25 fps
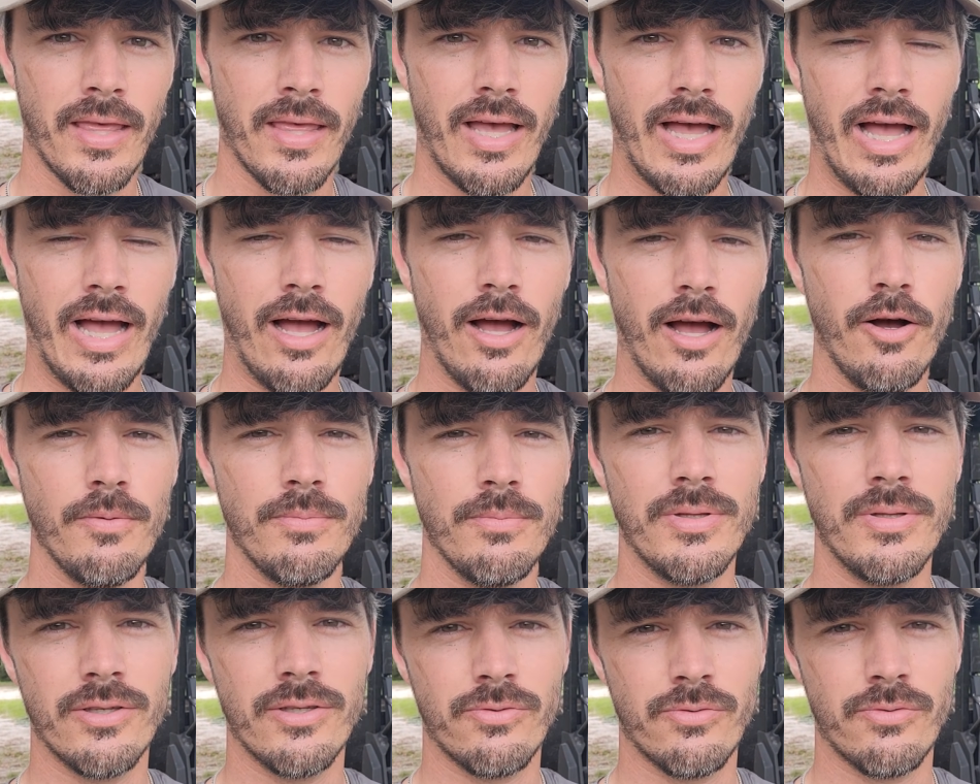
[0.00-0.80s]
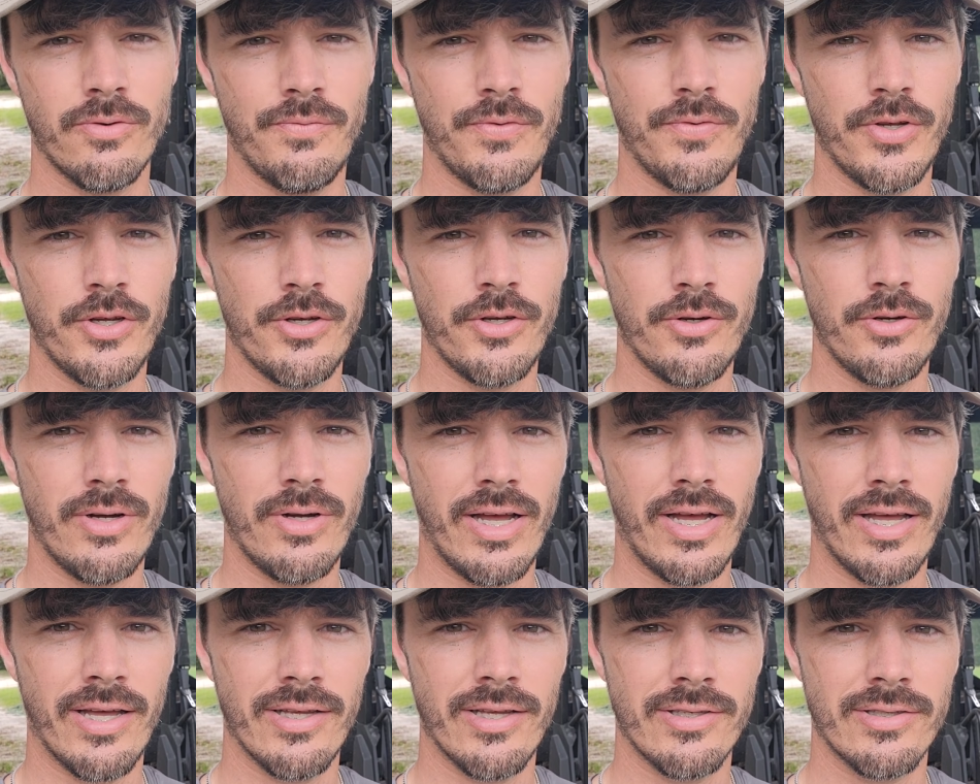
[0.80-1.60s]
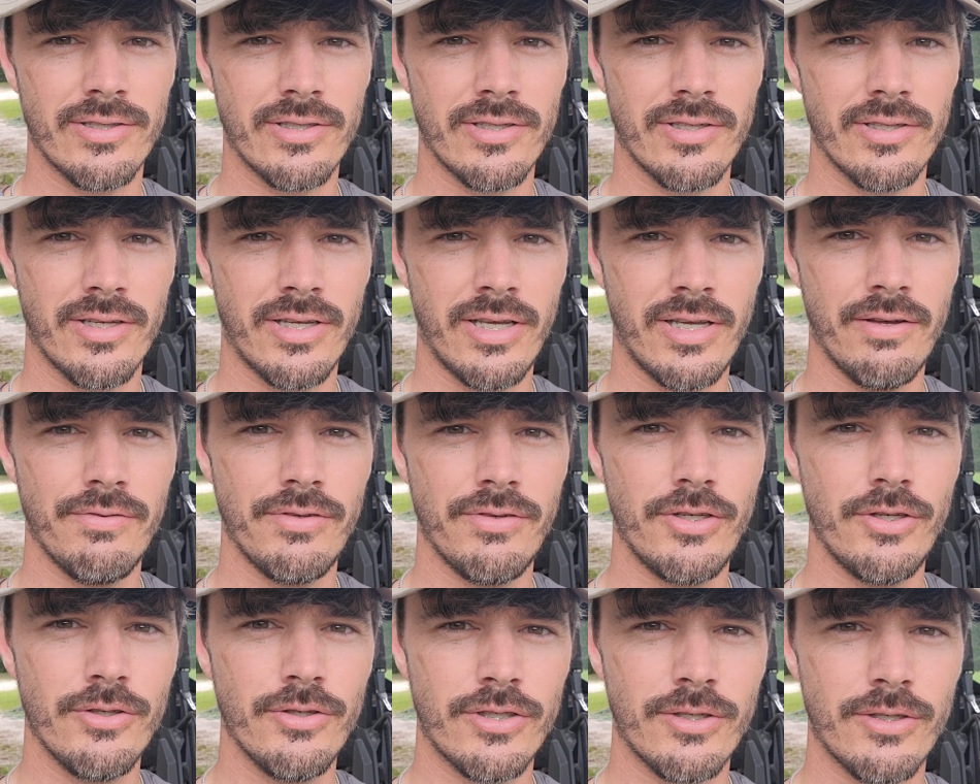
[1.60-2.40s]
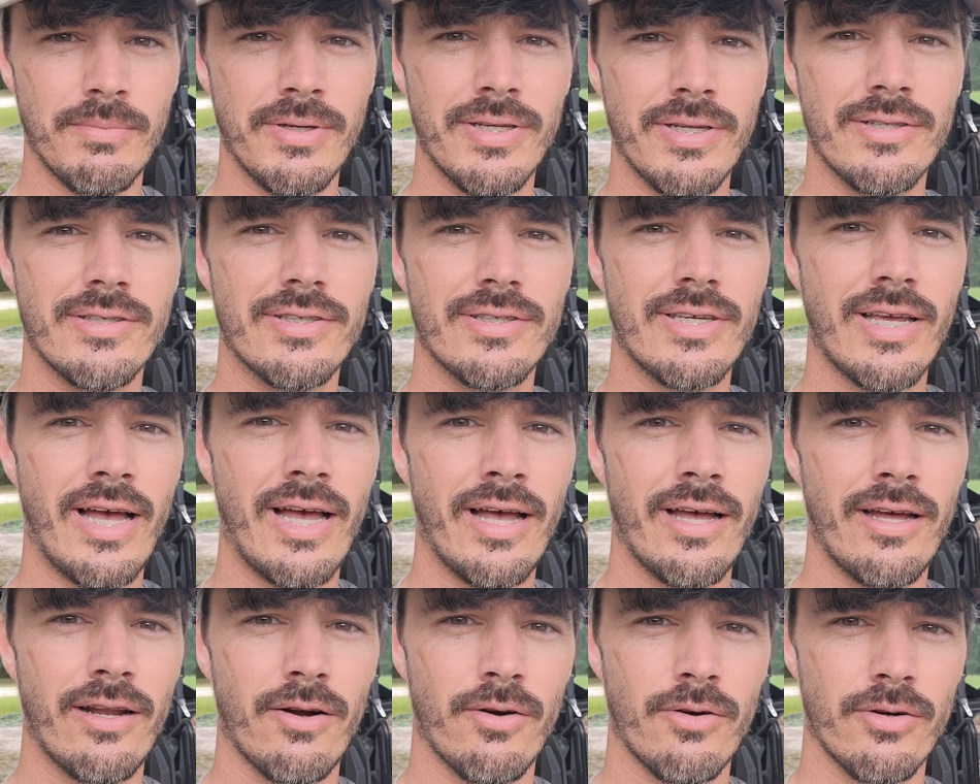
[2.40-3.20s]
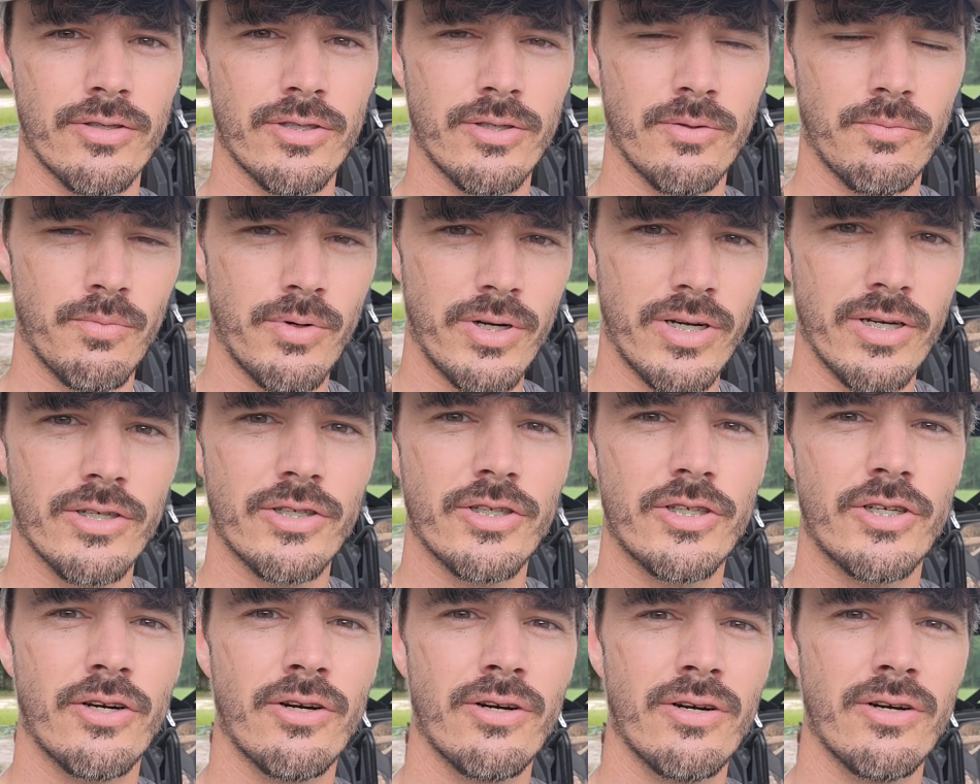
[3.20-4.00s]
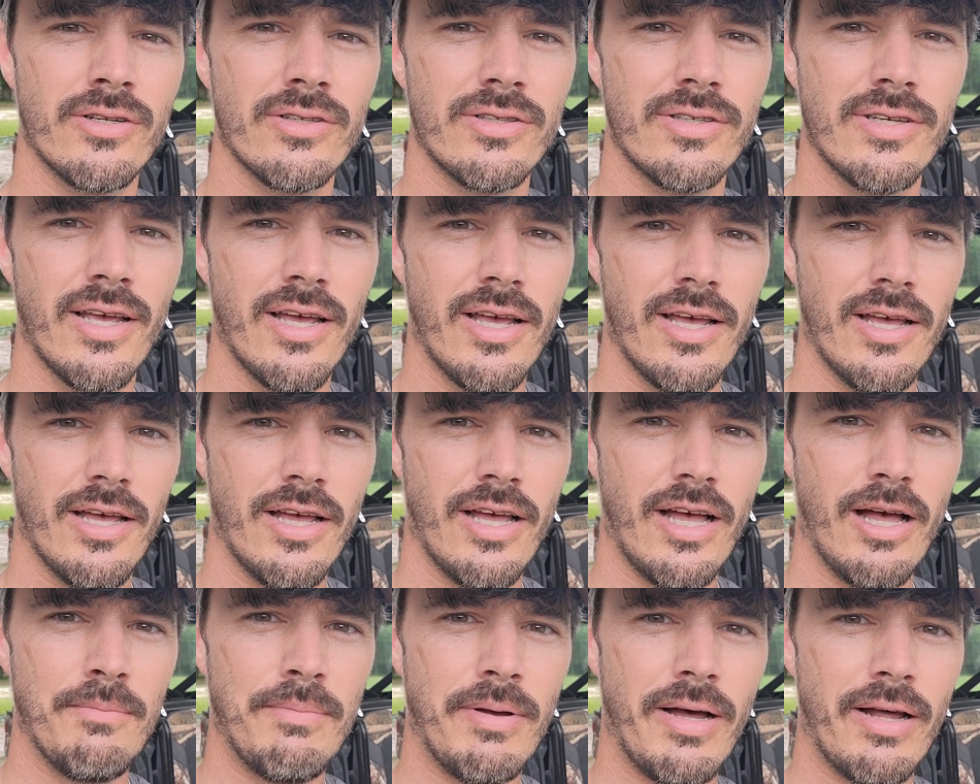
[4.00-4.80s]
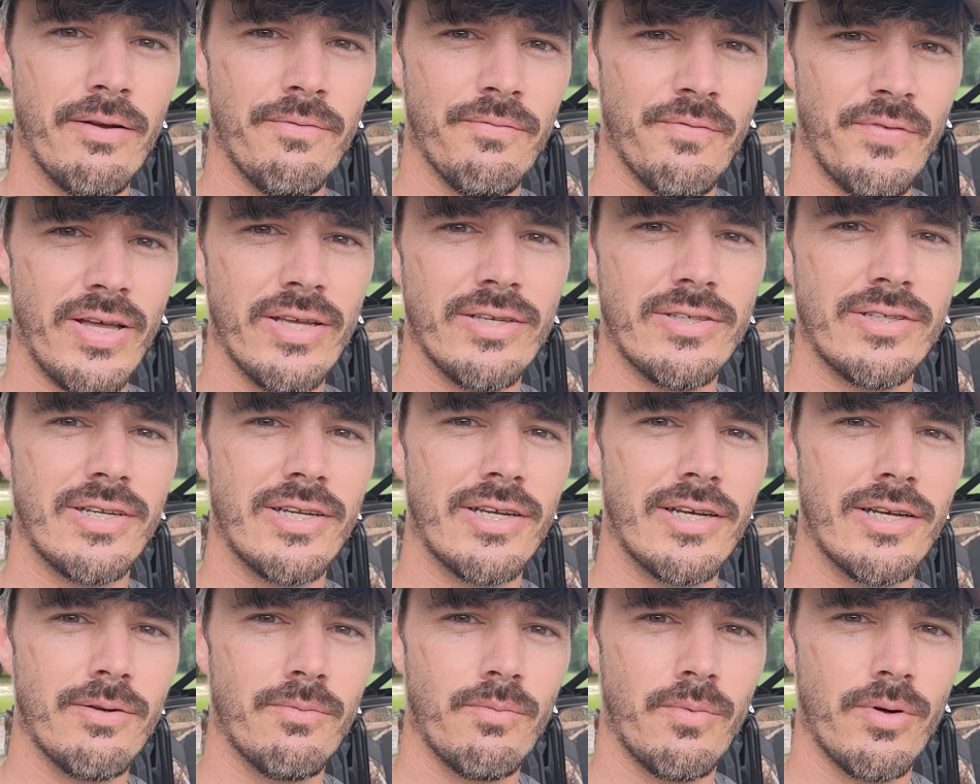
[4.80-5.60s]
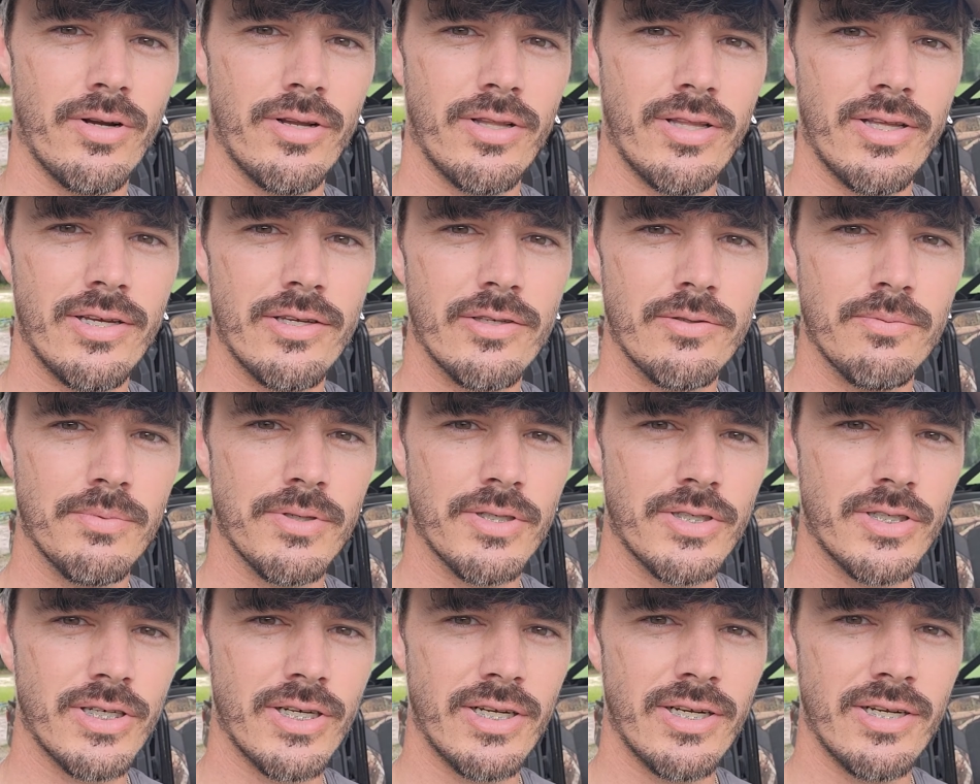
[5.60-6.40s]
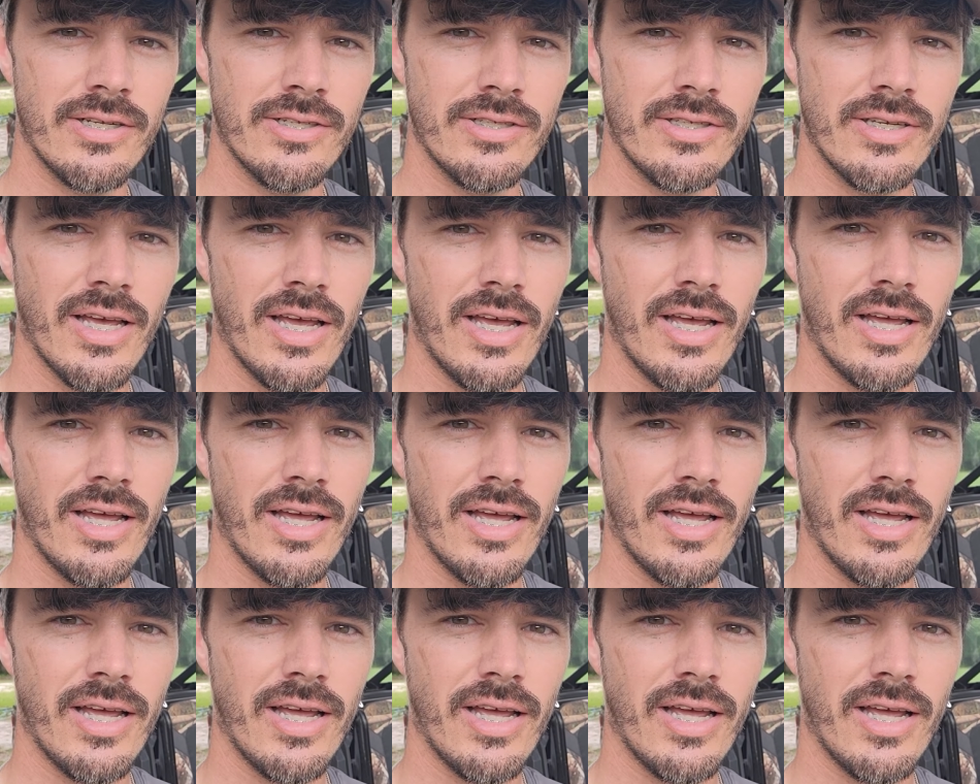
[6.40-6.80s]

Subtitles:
I hope this review has given you some insight or some reassurance about investing in one of these machines.